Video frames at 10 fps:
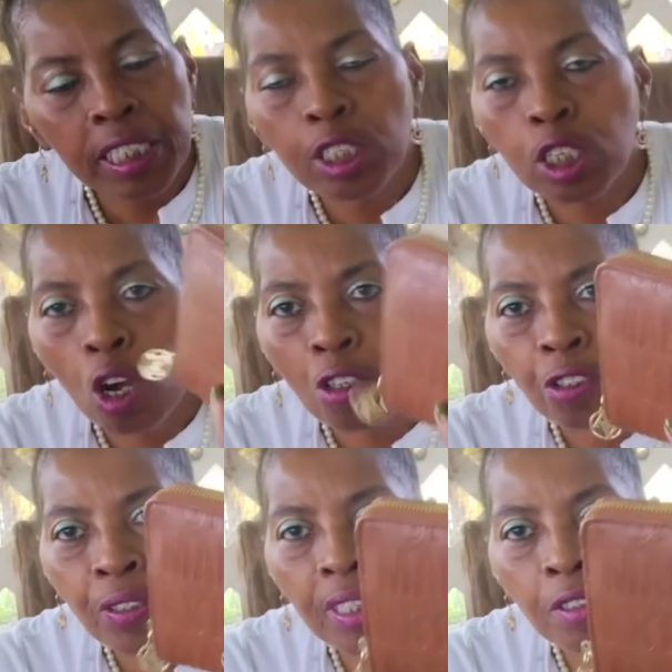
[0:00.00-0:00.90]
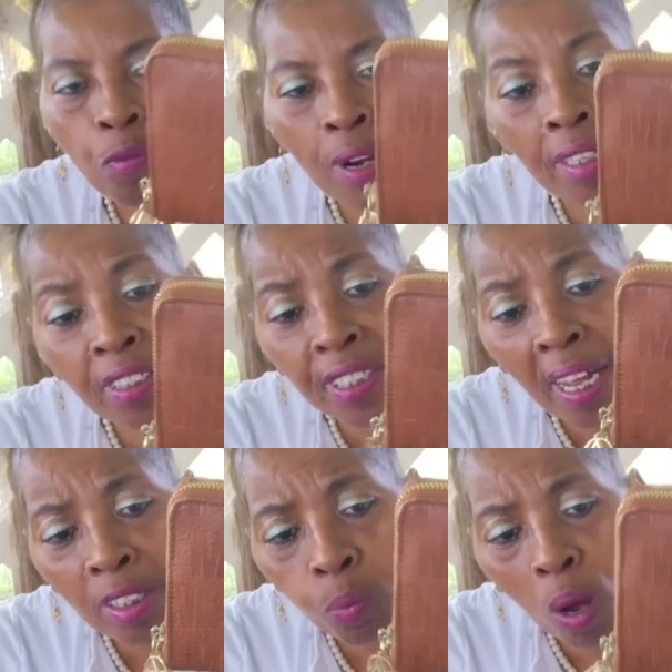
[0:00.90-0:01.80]
it's larger than a regular
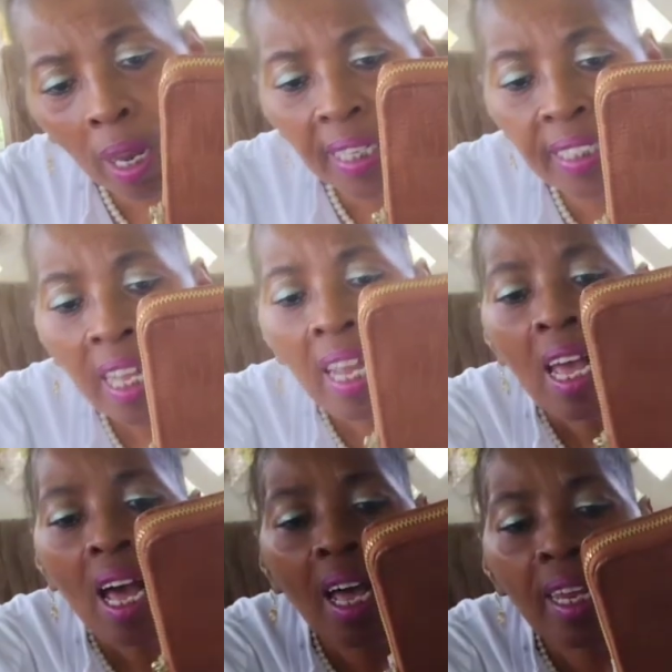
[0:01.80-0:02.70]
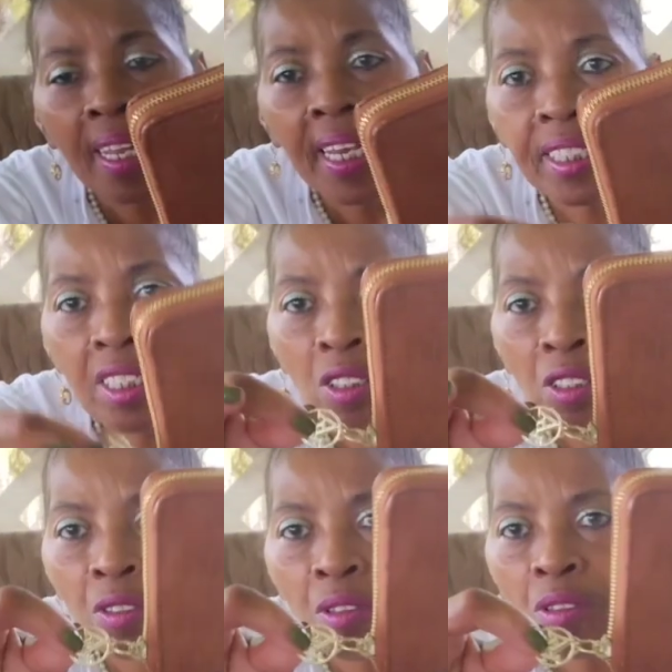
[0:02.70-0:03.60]
size wallet. I like the
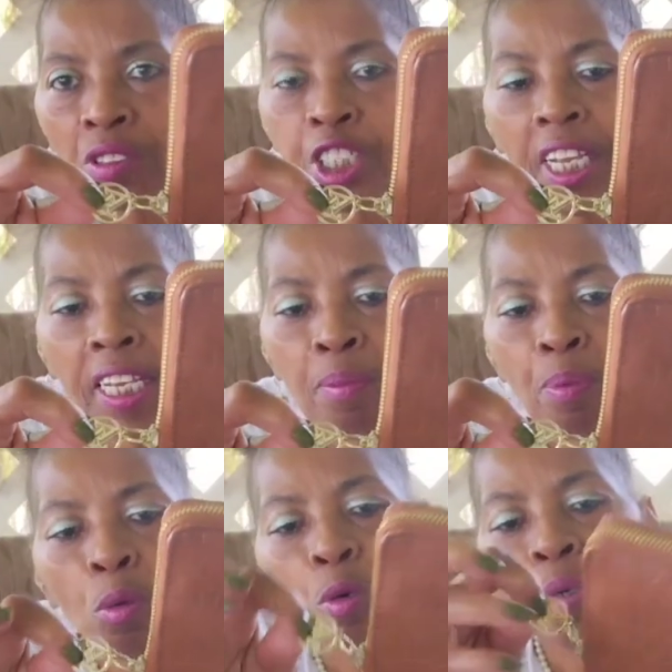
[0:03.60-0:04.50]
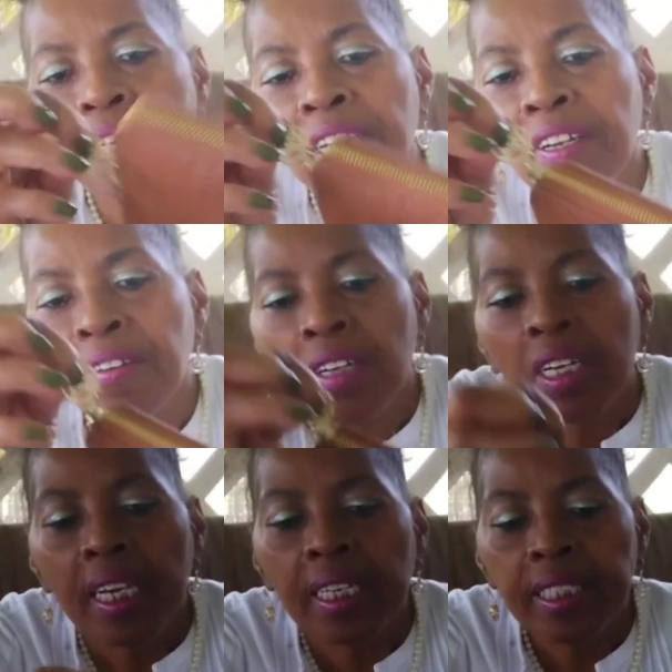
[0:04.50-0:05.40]
little chain pull here,
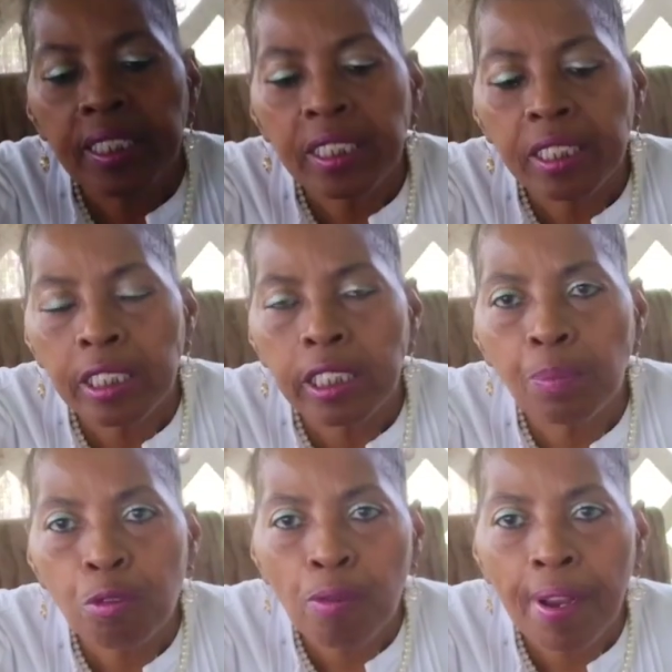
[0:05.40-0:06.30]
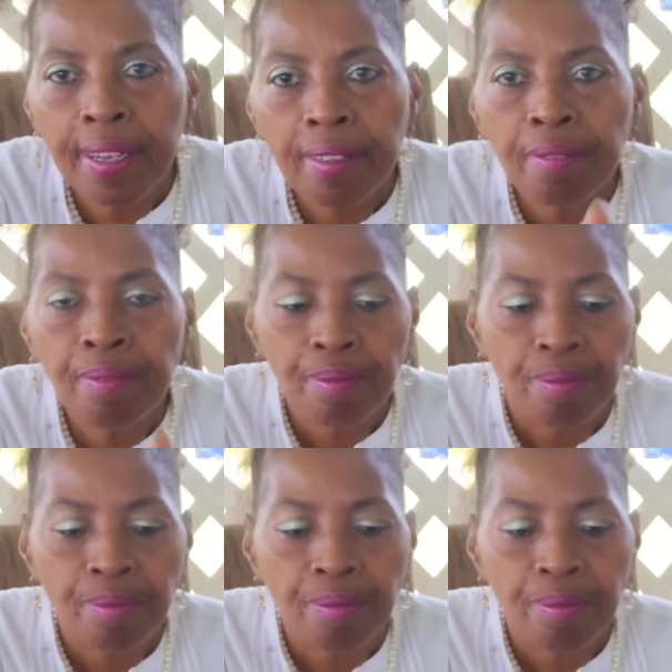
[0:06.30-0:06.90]
and this is a zip around.